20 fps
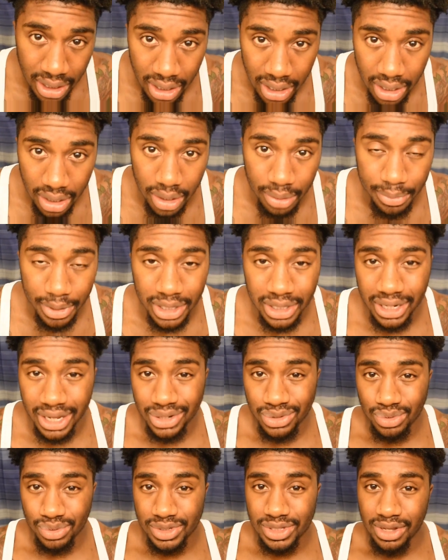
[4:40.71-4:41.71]

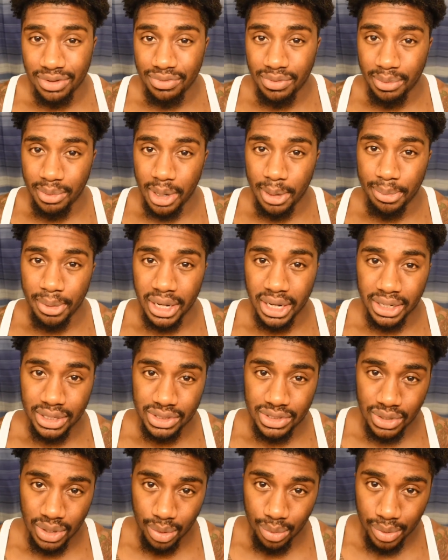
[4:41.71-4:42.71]
unnatural stuff on my body,
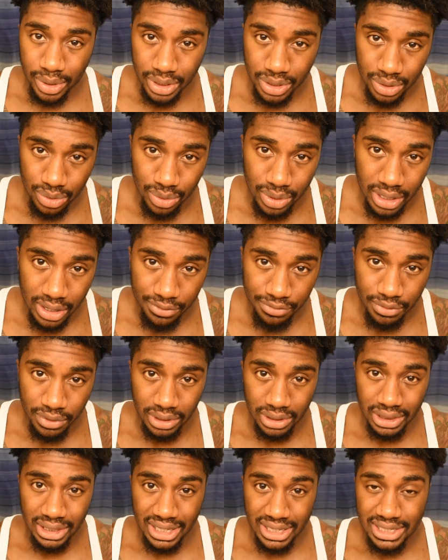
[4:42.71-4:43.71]
so I want to do that for
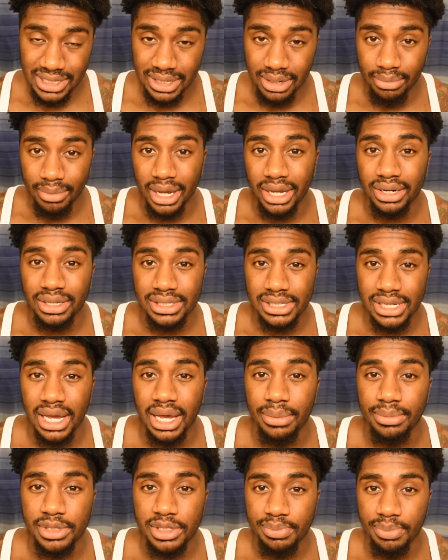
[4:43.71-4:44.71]
at least amount of
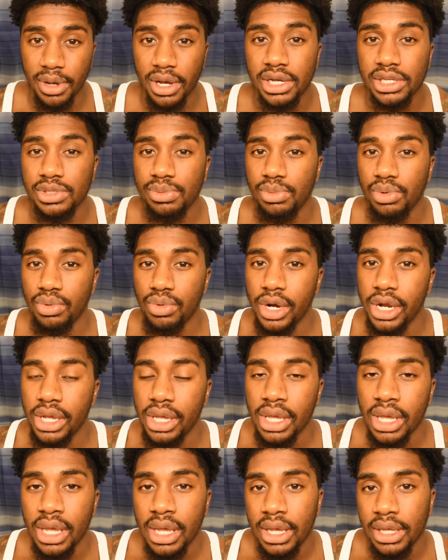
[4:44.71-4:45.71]
time as possible, right?
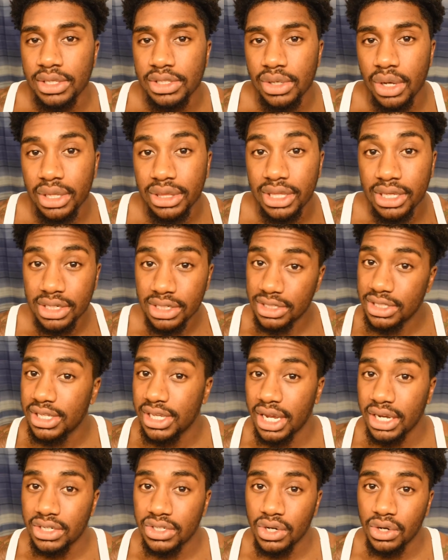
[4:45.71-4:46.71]
And so I think this is
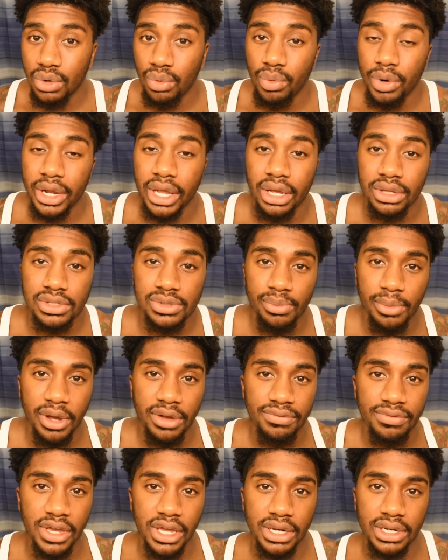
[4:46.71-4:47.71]
actually going to work out to my
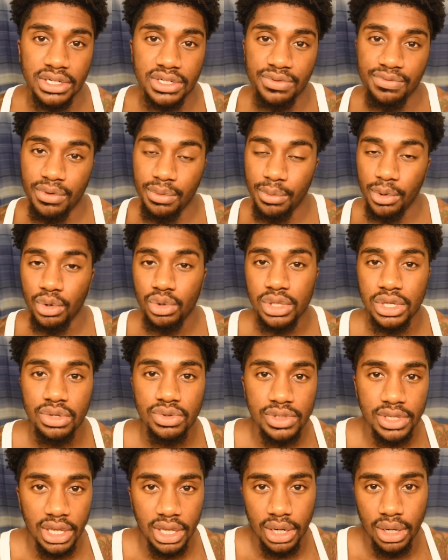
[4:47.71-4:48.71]
advantage. If I'm only
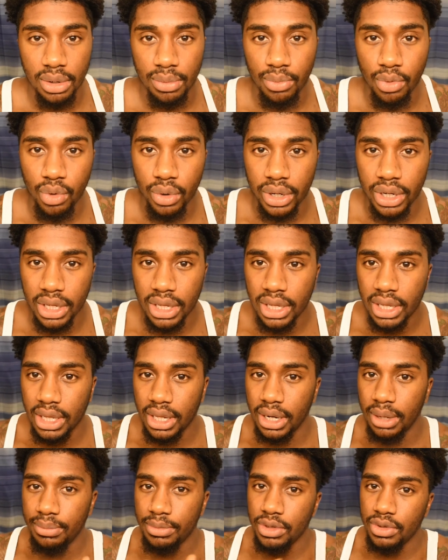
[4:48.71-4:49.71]
using it in the morning
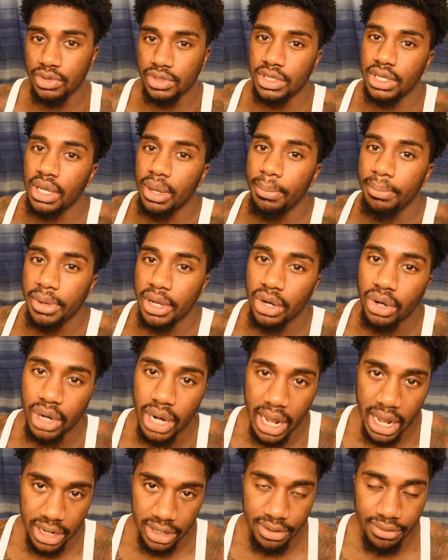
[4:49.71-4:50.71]
and I'm using a beard
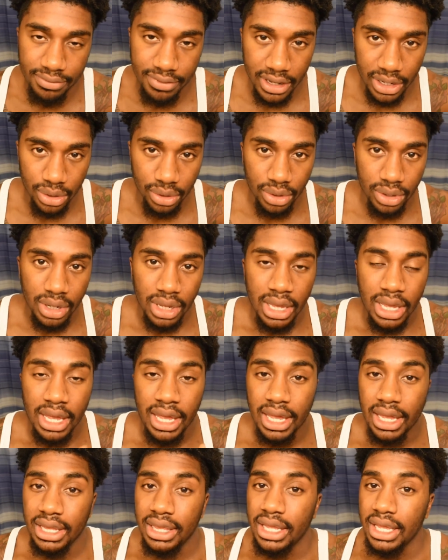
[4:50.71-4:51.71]
activator
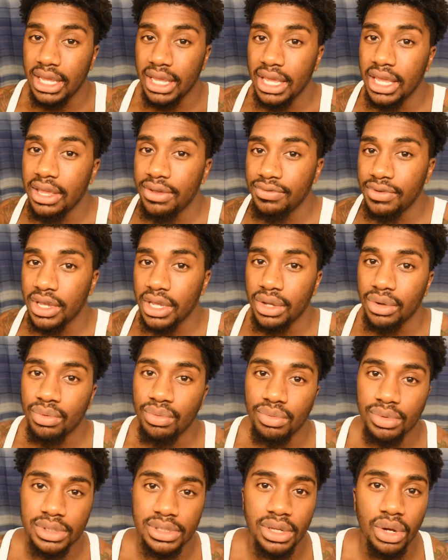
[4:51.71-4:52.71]
in the evening,
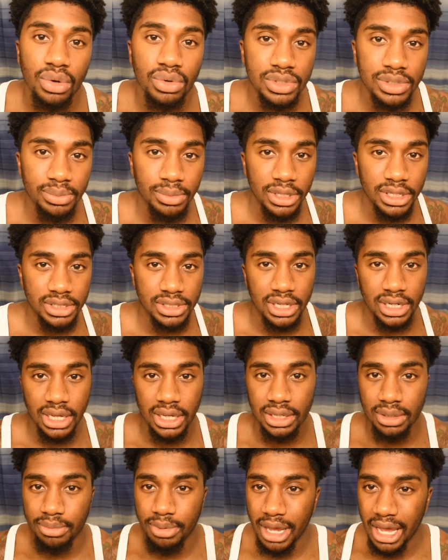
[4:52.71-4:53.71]
what ultimately is going to
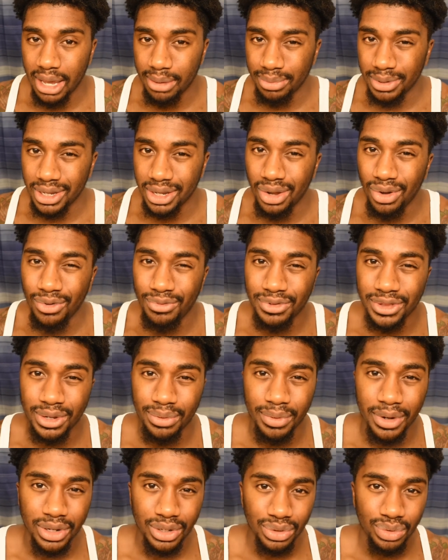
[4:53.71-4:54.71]
end up happening, hopefully
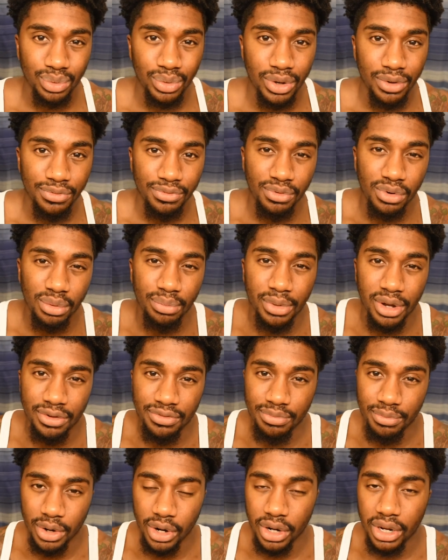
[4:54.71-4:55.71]
around the 3 or 4
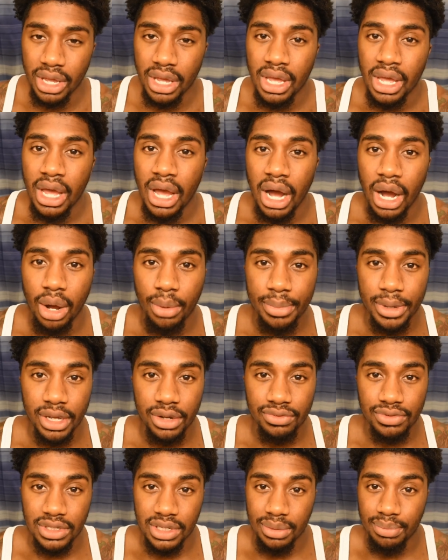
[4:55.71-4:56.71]
month mark, I'll be
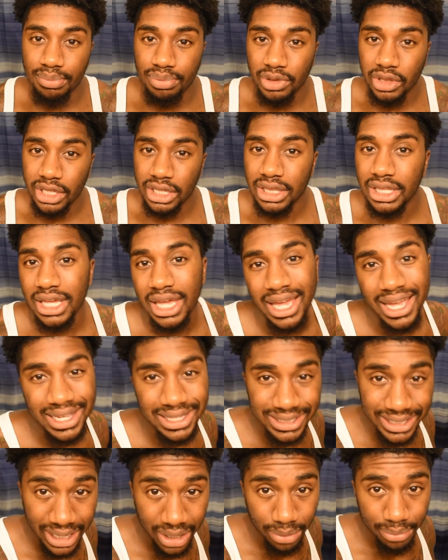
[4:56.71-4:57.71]
able to completely
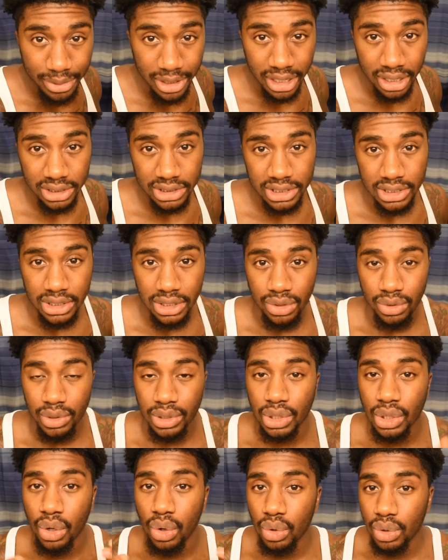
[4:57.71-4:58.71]
X out Minoxidil
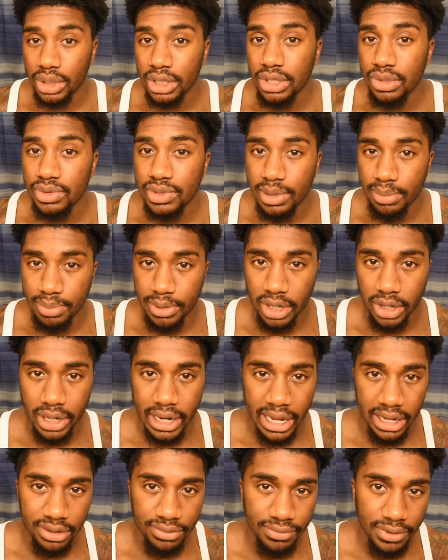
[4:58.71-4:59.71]
and only use the beard
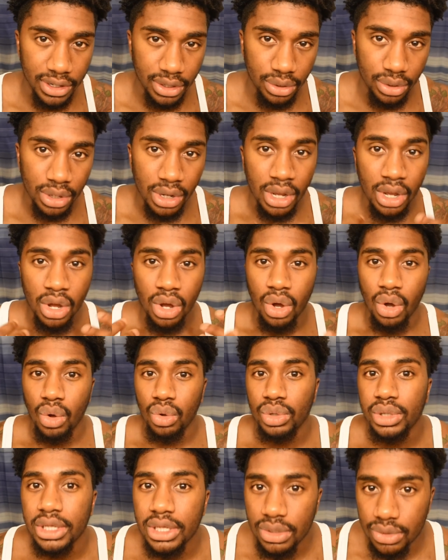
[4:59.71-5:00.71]
activator,
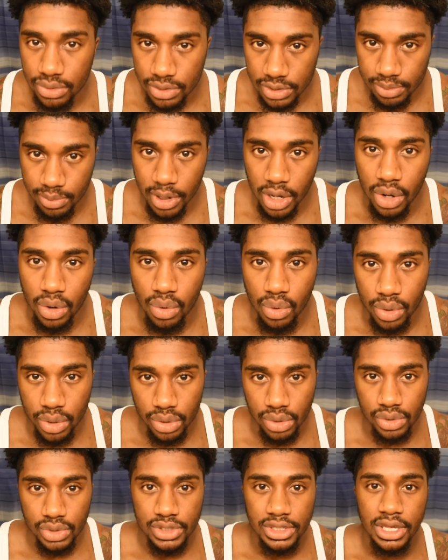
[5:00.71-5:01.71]
only use my
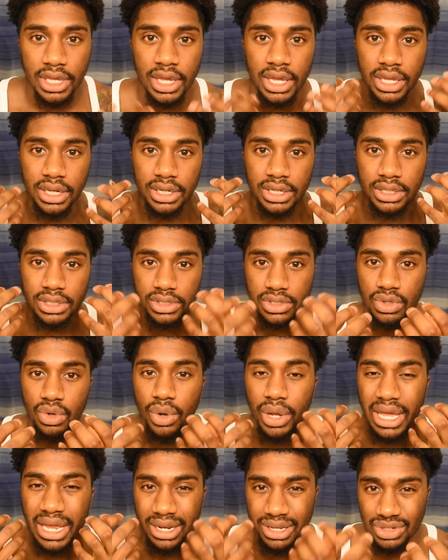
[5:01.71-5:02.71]
oils, and then just go
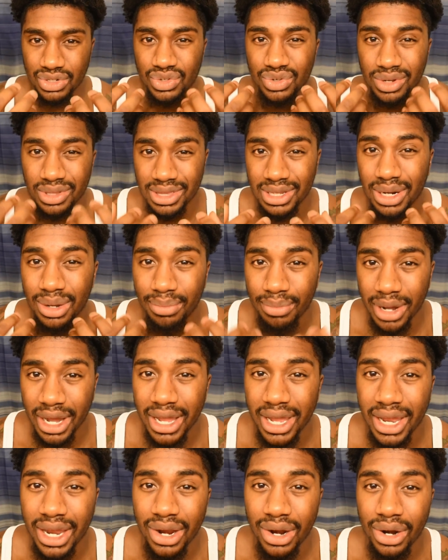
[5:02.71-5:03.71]
ahead and strengthen up my
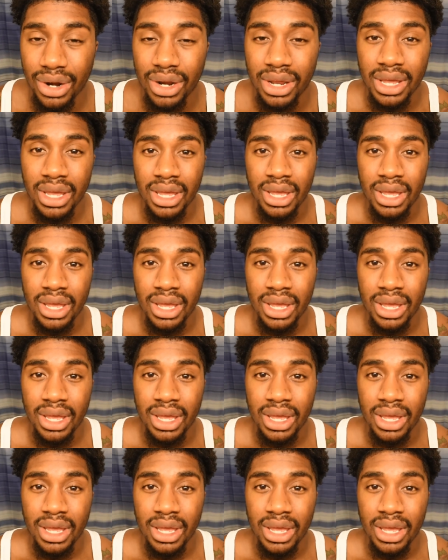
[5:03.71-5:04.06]
hair